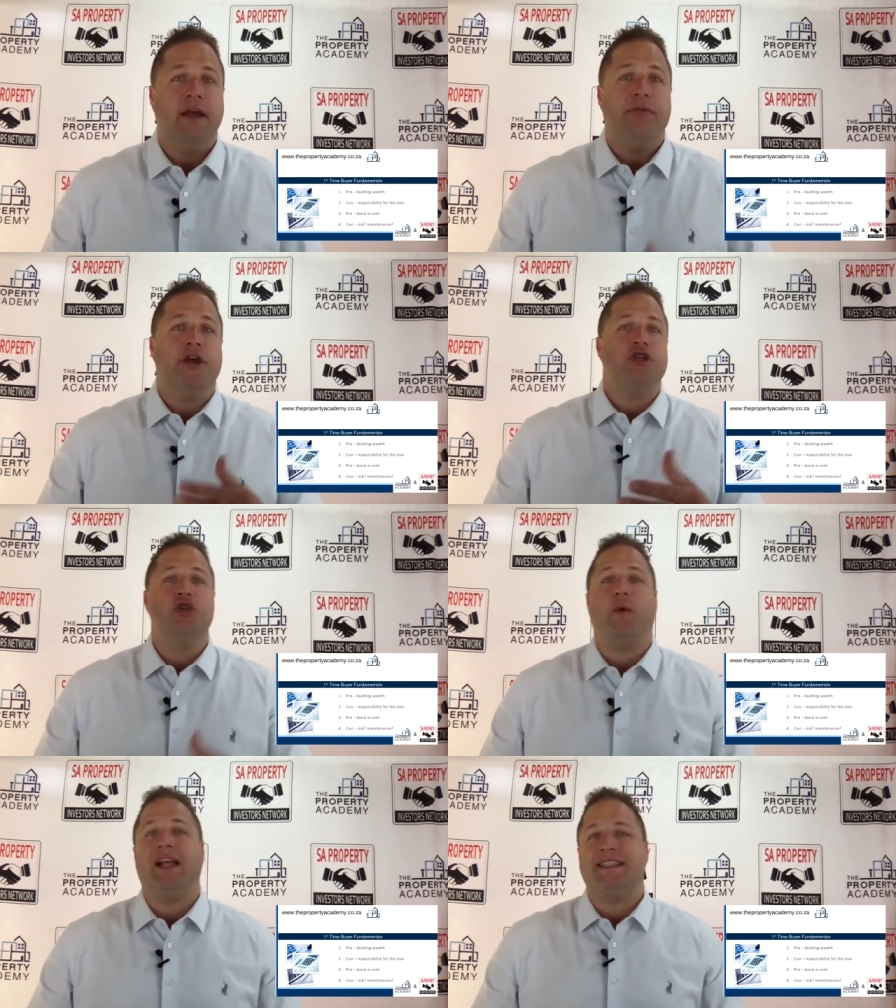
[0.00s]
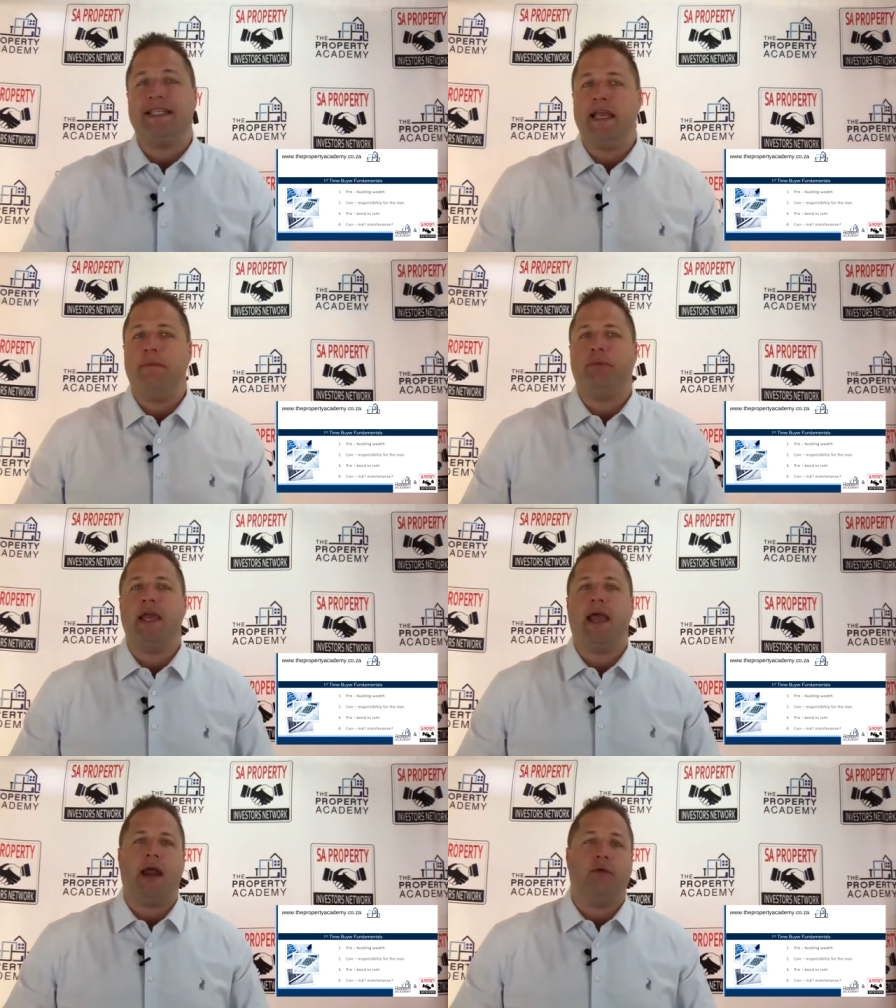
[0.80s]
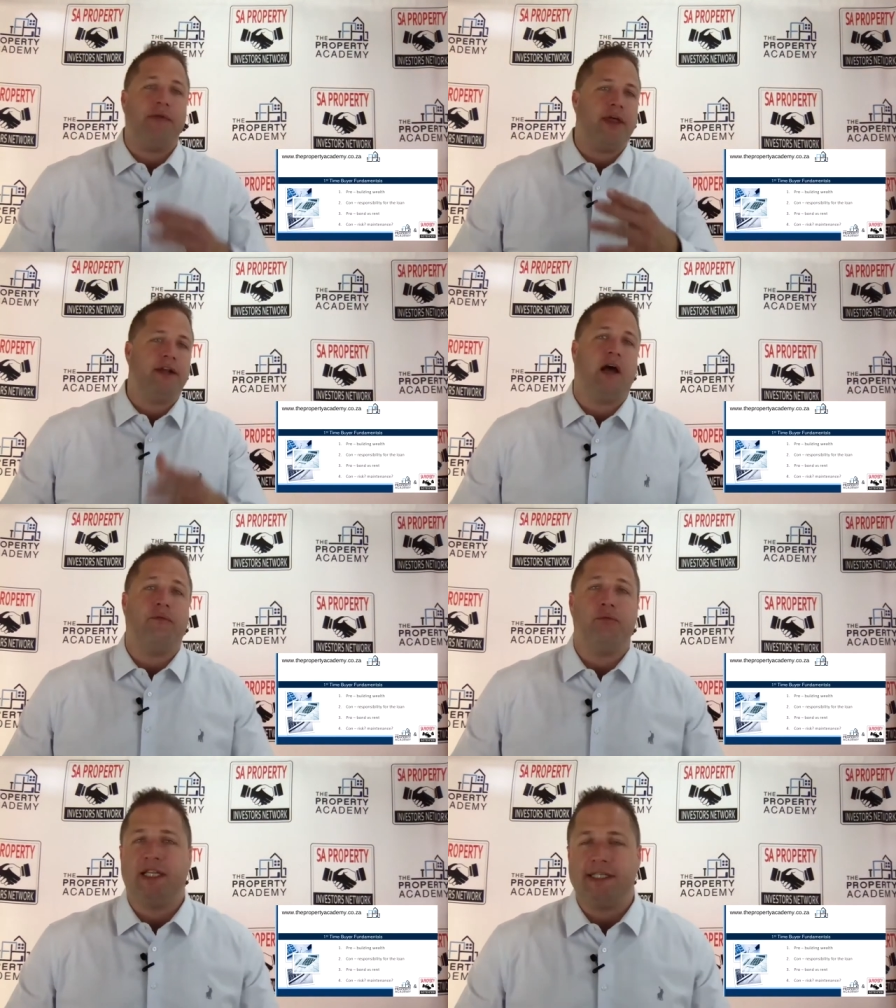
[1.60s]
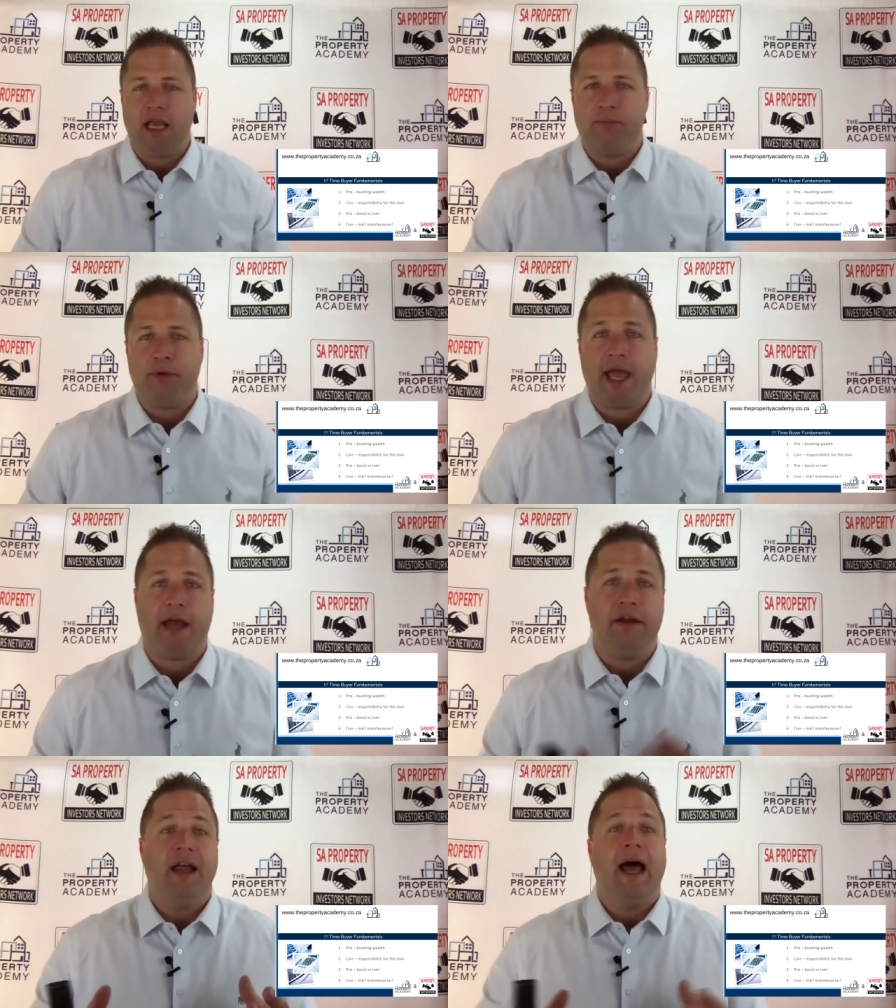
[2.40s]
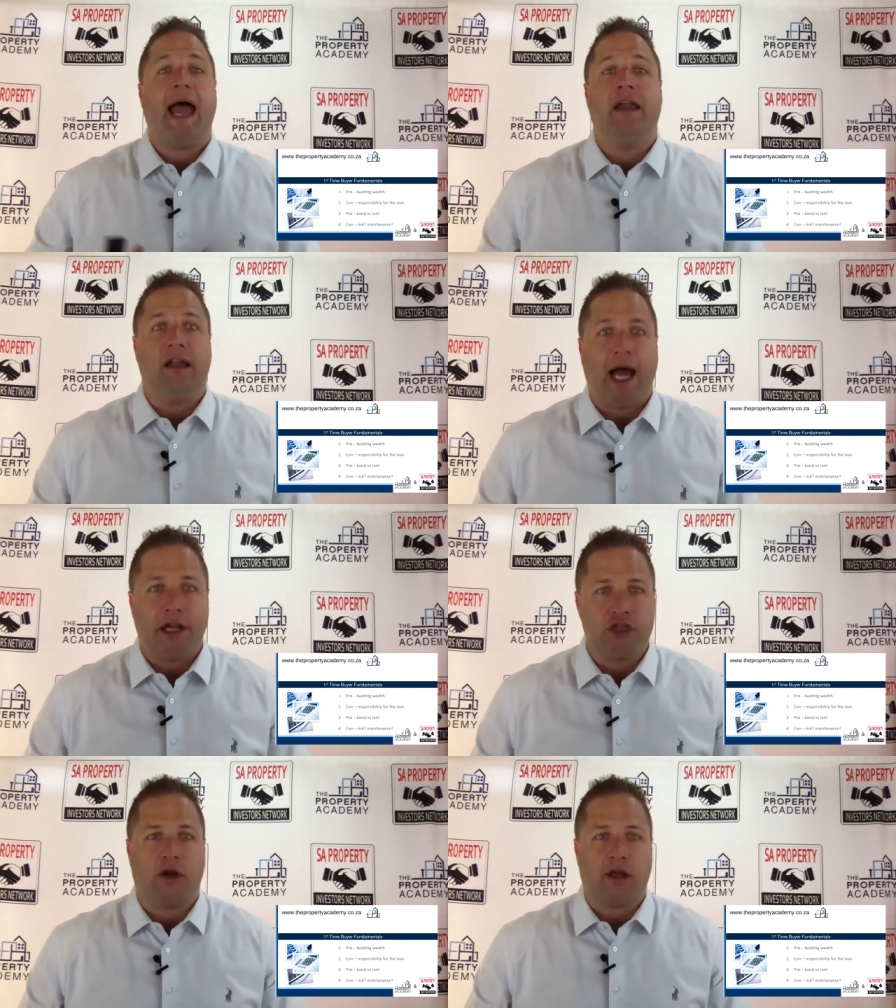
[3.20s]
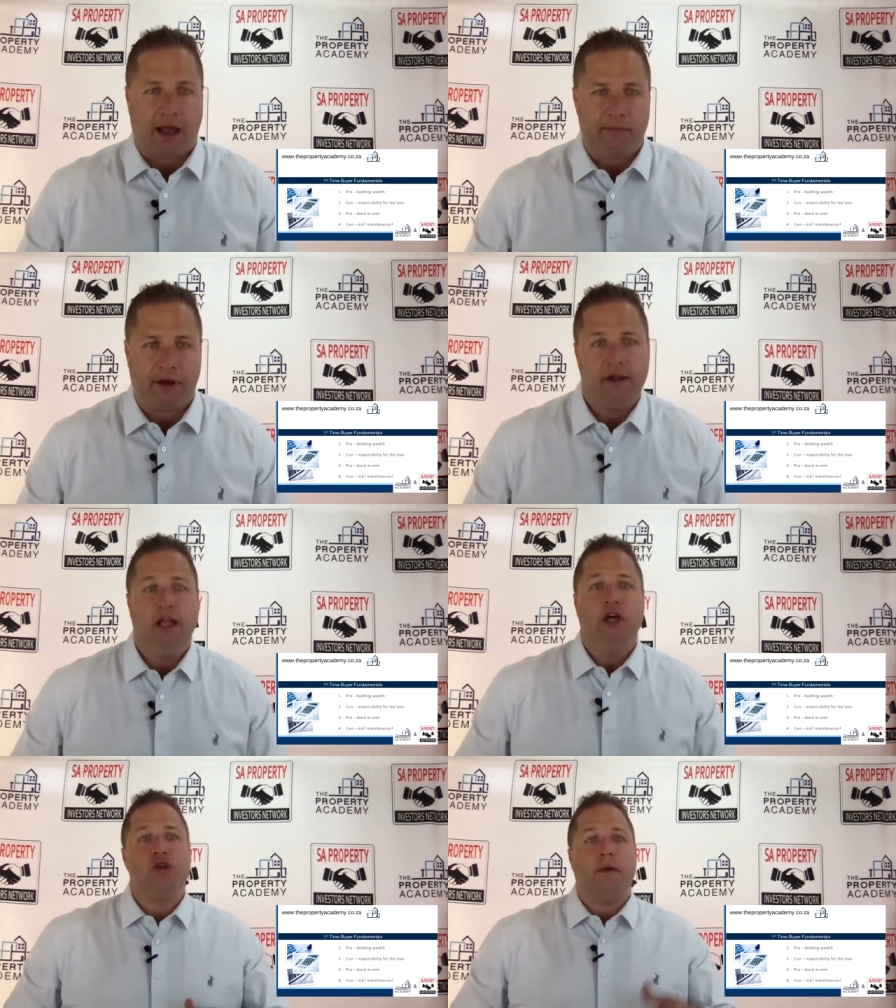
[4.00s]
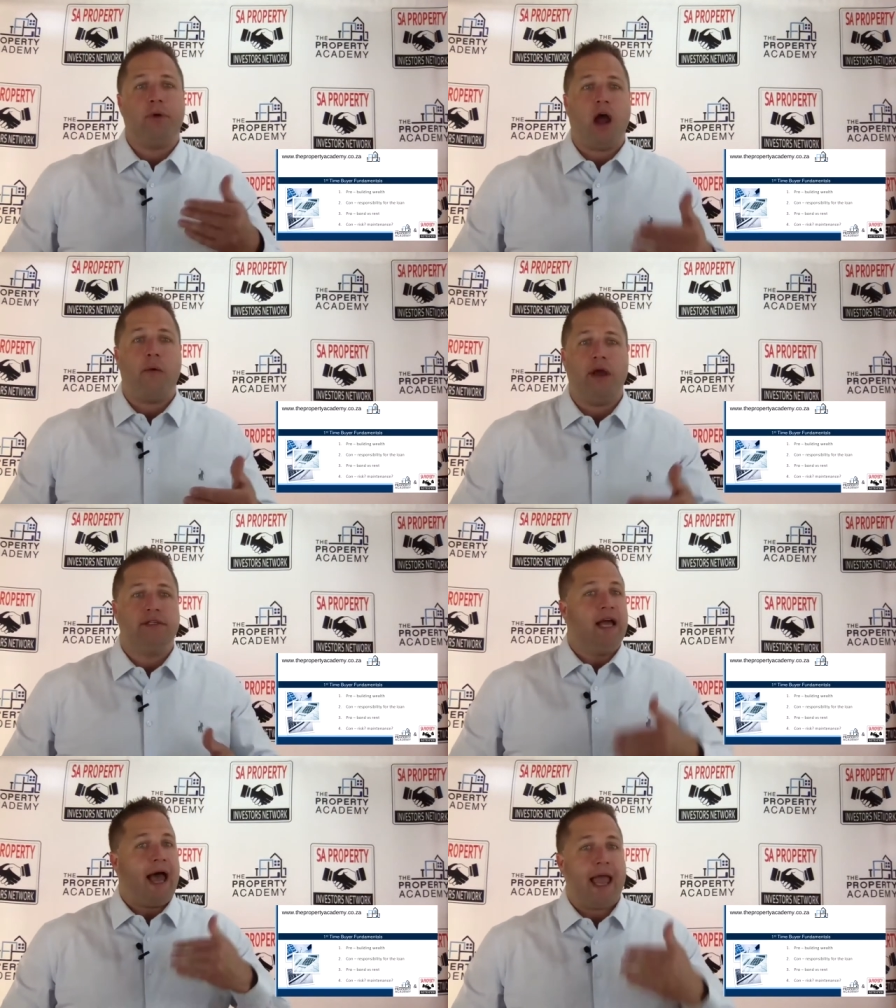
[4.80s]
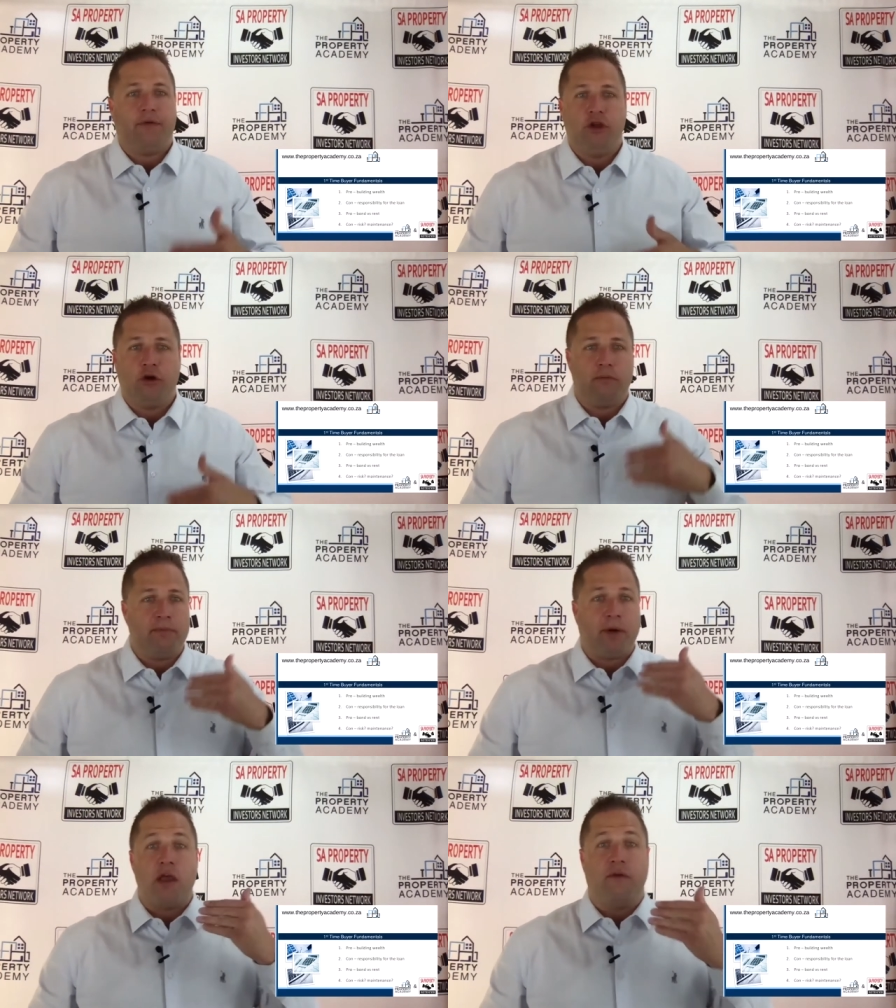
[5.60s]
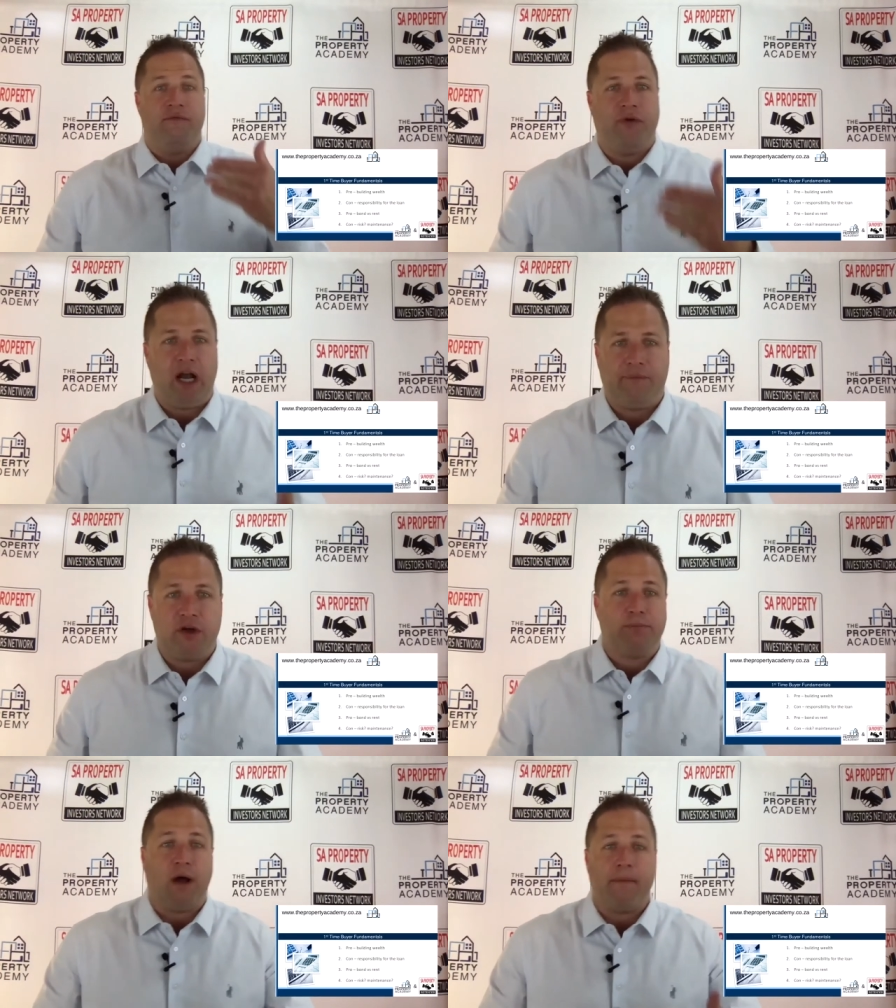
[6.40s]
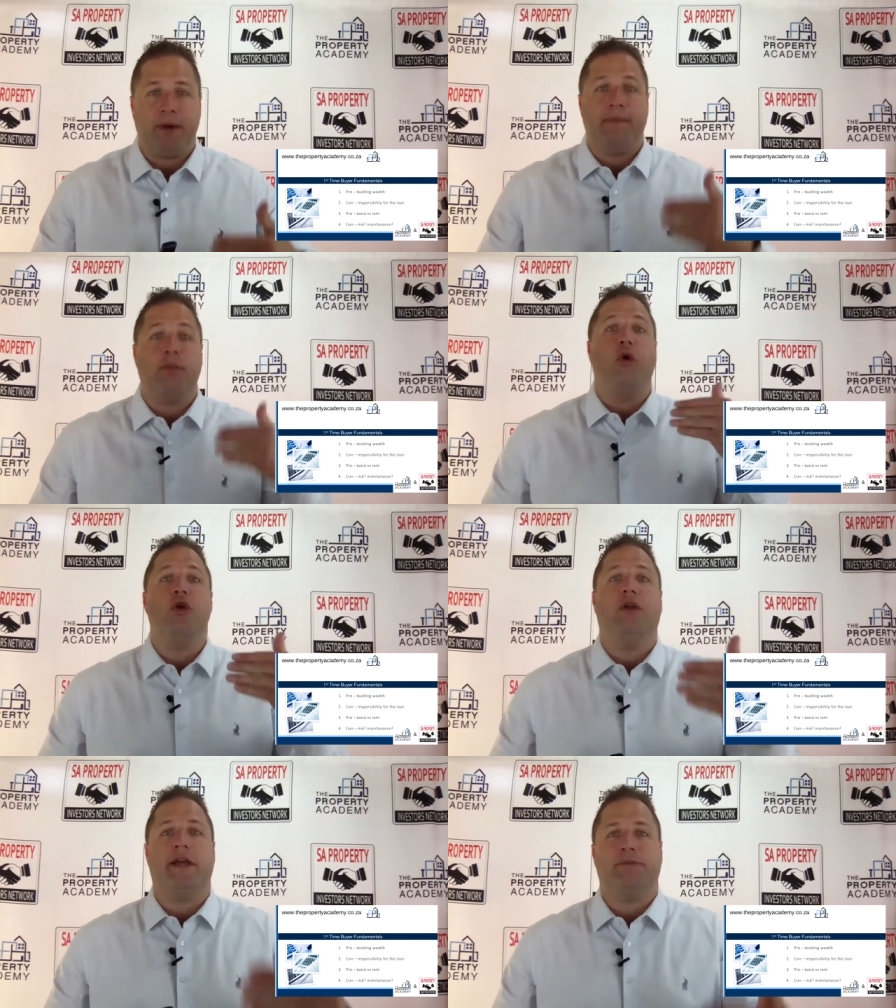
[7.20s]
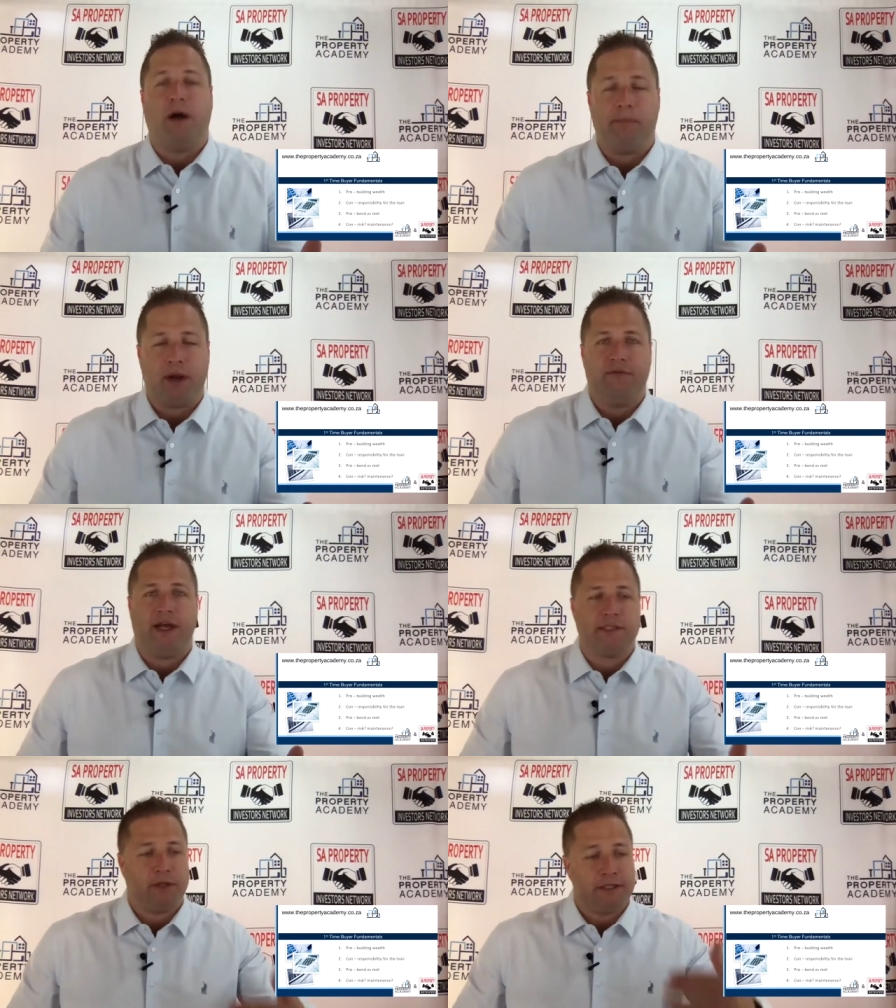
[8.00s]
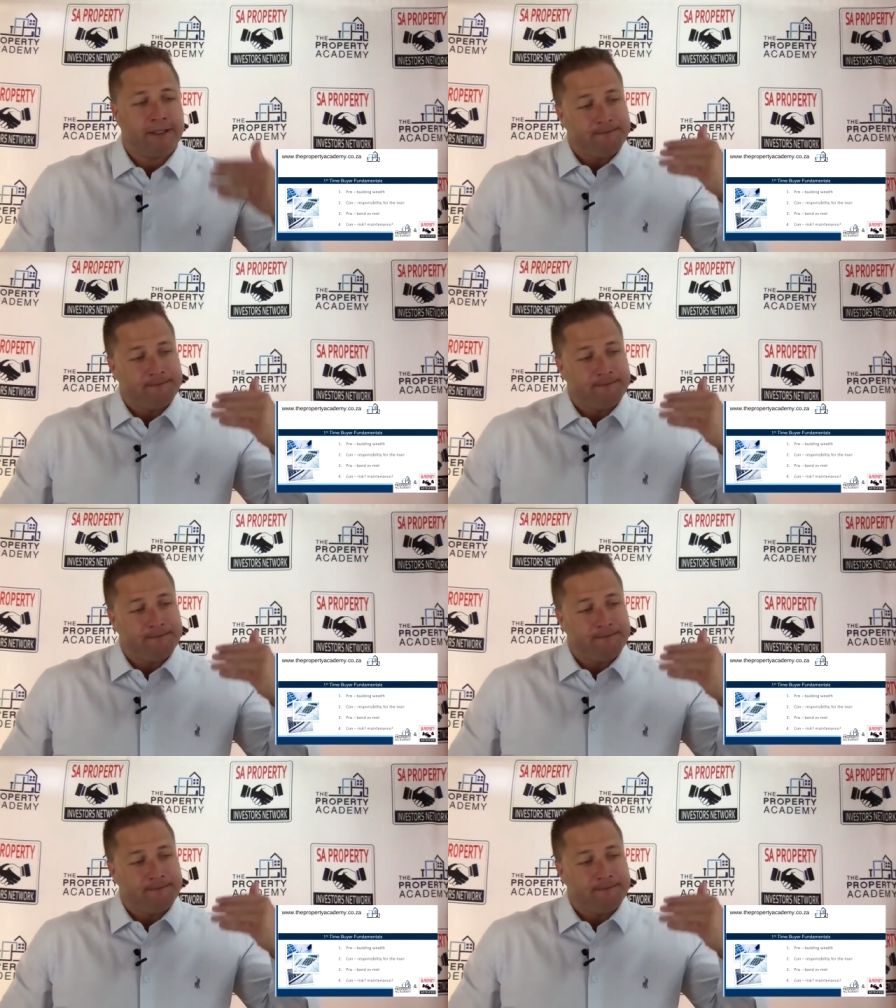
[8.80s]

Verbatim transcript: This is where TPN, write that down for me, TPN and Lightstone come in. So a pro is, hey, you're gonna be buying your very first property or your next property investment